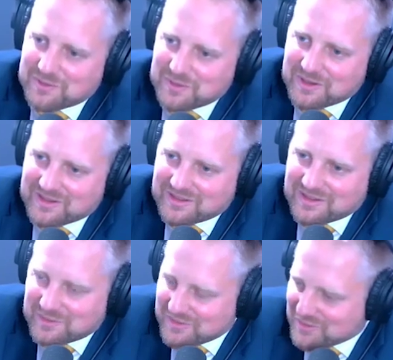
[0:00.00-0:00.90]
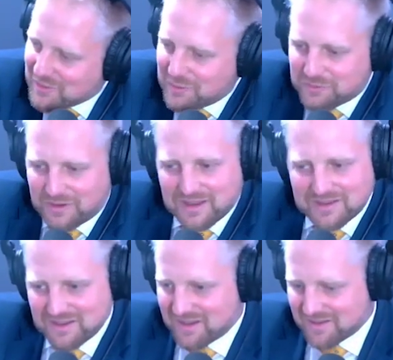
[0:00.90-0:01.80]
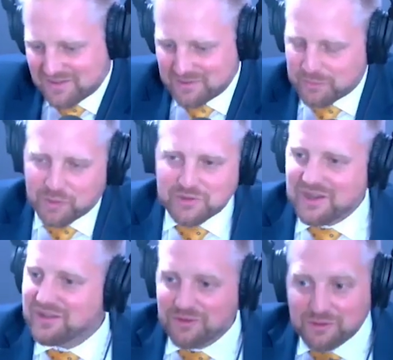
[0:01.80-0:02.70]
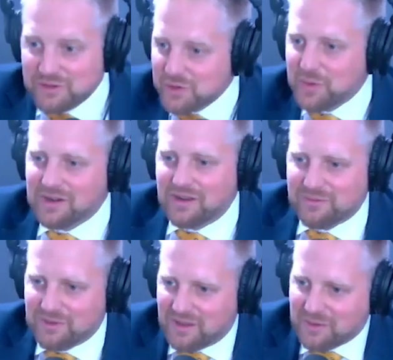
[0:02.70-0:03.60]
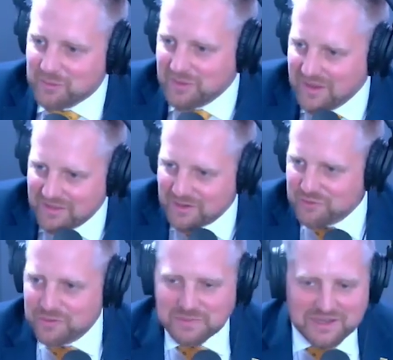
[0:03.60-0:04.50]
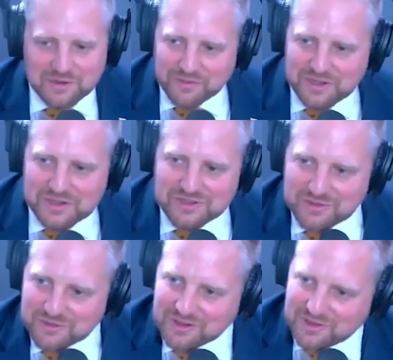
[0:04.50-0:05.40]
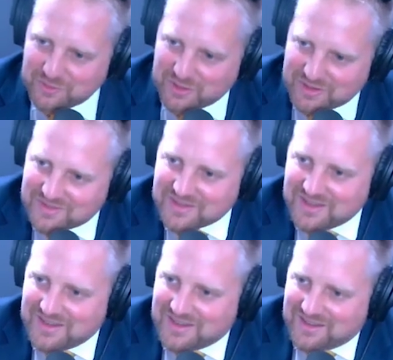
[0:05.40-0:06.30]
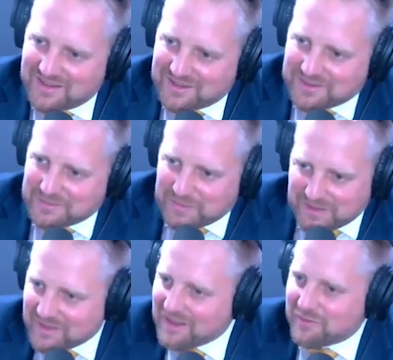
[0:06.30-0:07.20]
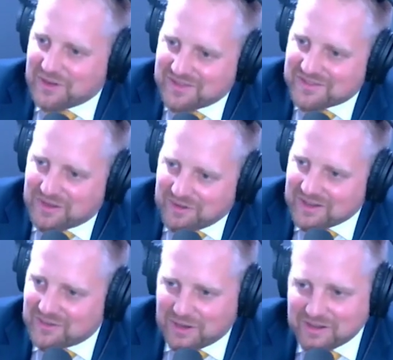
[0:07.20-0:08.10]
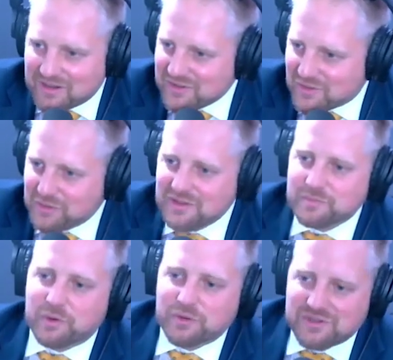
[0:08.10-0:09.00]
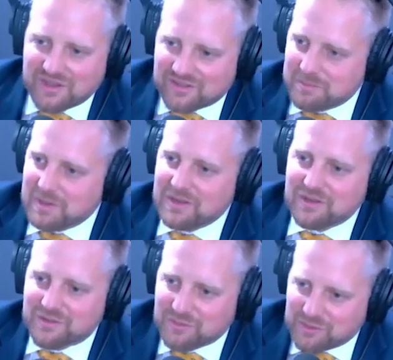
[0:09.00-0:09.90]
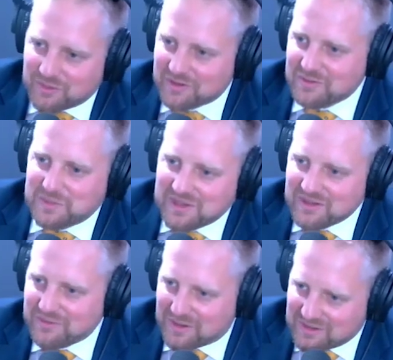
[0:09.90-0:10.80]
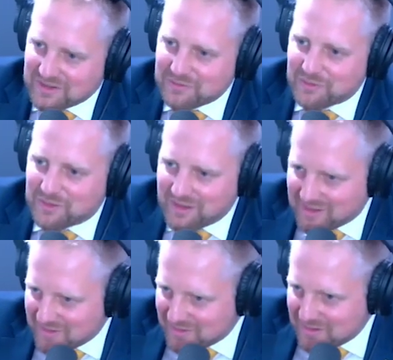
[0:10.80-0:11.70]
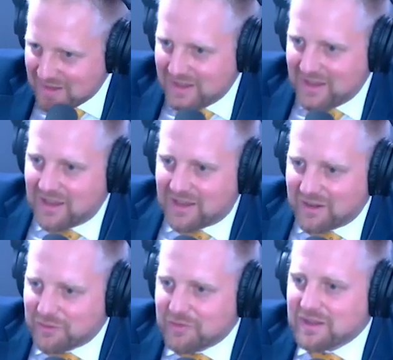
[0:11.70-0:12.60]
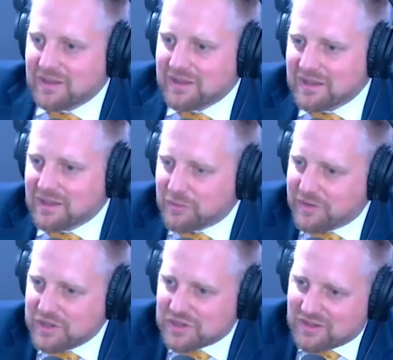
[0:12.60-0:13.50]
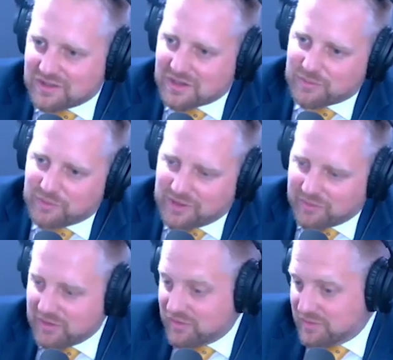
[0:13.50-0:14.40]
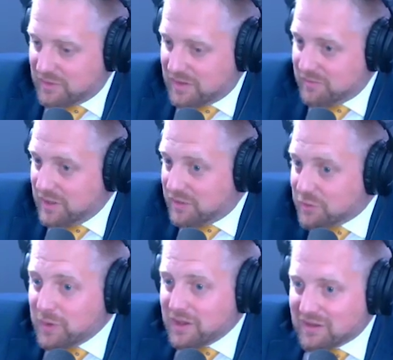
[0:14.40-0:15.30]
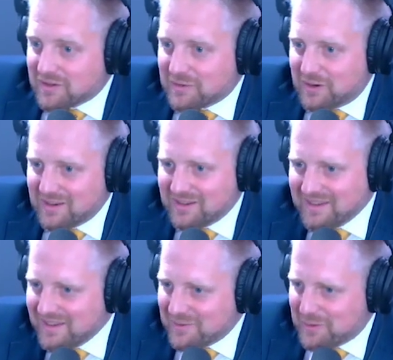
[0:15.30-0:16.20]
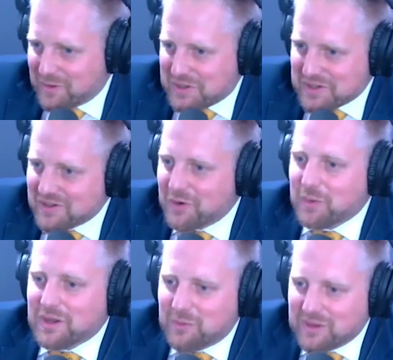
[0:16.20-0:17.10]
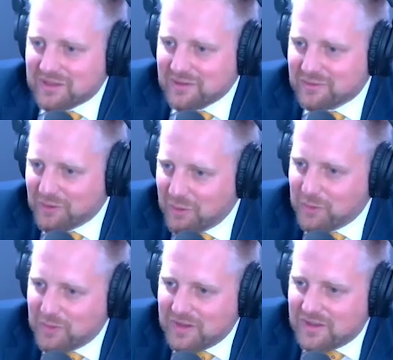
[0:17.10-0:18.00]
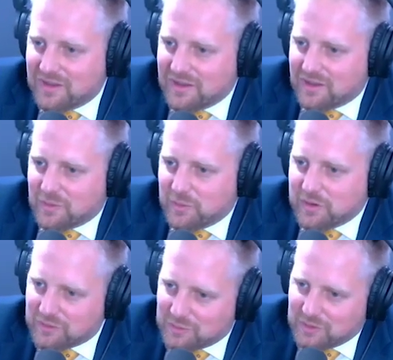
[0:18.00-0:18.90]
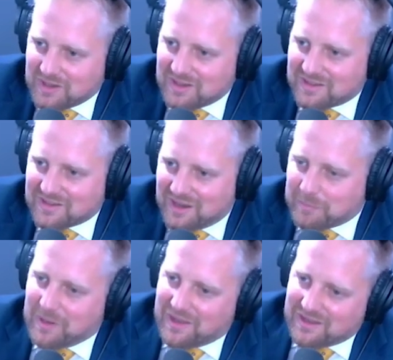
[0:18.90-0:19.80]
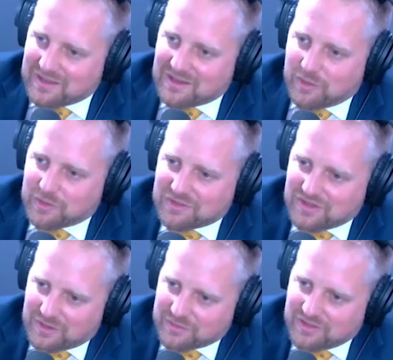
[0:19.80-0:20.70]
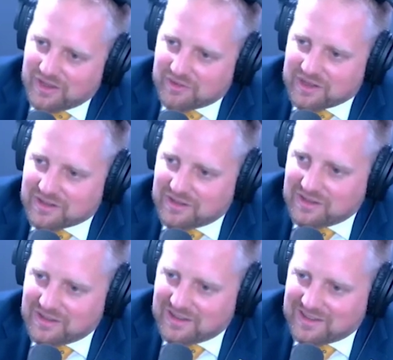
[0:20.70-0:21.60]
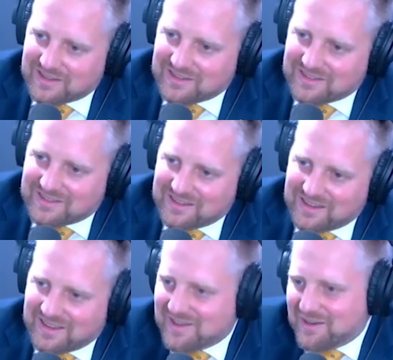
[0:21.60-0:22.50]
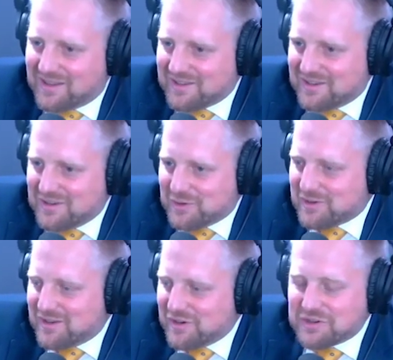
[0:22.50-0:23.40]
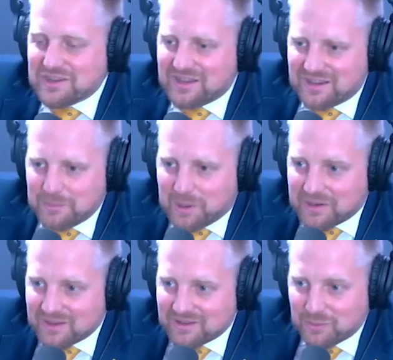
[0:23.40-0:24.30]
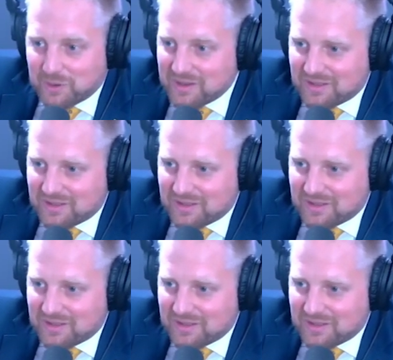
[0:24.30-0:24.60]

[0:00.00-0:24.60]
And there is a lot of ideas and projects on the UN level how there should be innovation on the governance in the governance arena, right? There are all these projects and millions of dollars being funded for like a kind of innovation in terms of governance, and we are doing it, right? We're actually going with the flow. We are doing it, applying it ourselves directly, and again, actually not hurting anybody in the way.